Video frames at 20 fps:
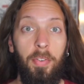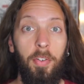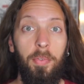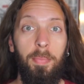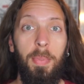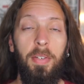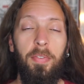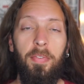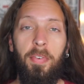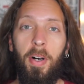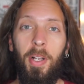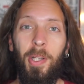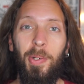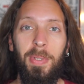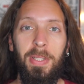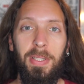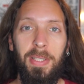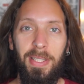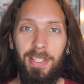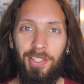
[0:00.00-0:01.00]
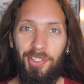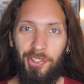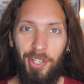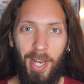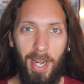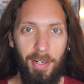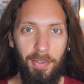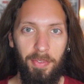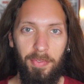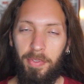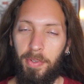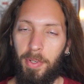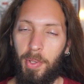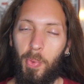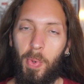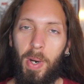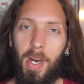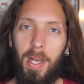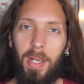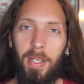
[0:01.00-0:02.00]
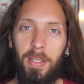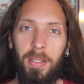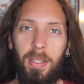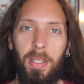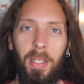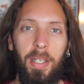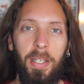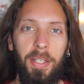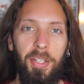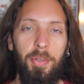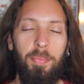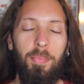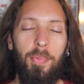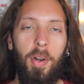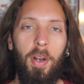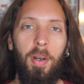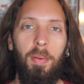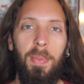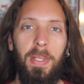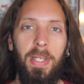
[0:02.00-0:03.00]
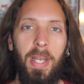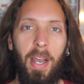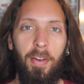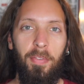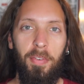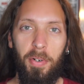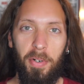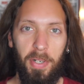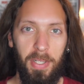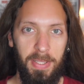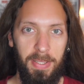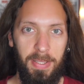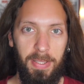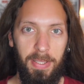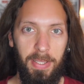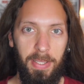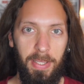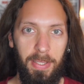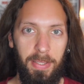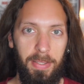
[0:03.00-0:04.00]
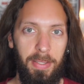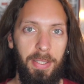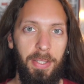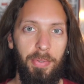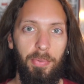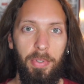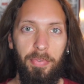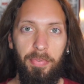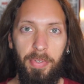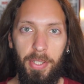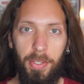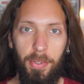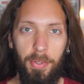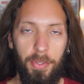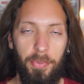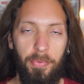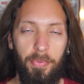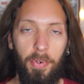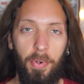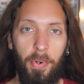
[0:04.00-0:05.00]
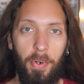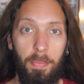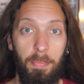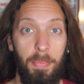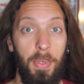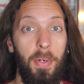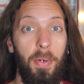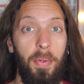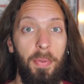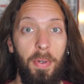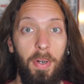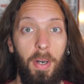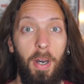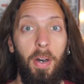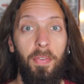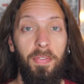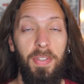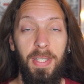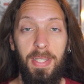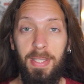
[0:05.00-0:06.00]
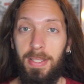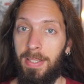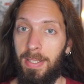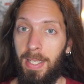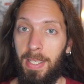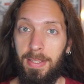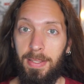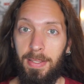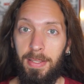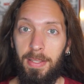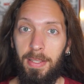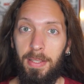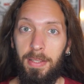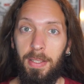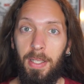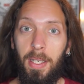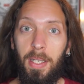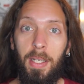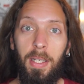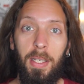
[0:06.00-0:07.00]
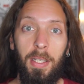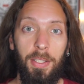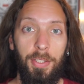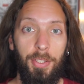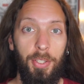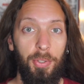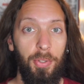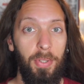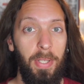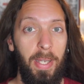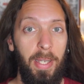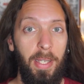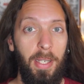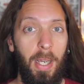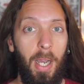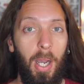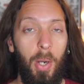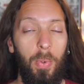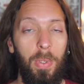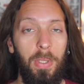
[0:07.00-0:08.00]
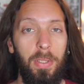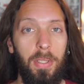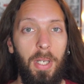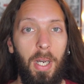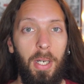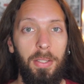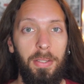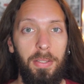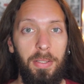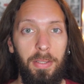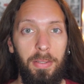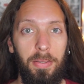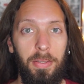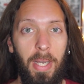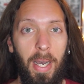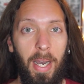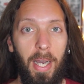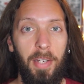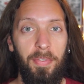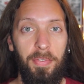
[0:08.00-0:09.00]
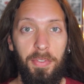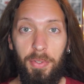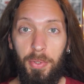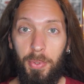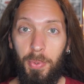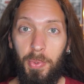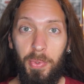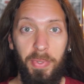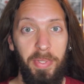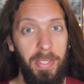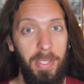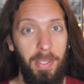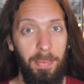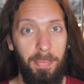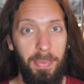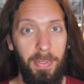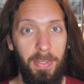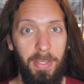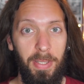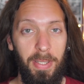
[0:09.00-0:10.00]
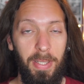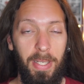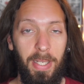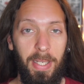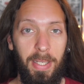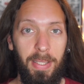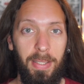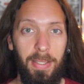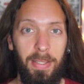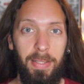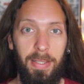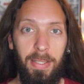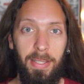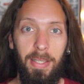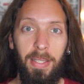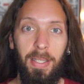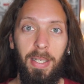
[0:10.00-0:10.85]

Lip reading: you've been following this channel for a while, you probably have already seen the reviews for both of these lenses. So today I will not dive too deep in the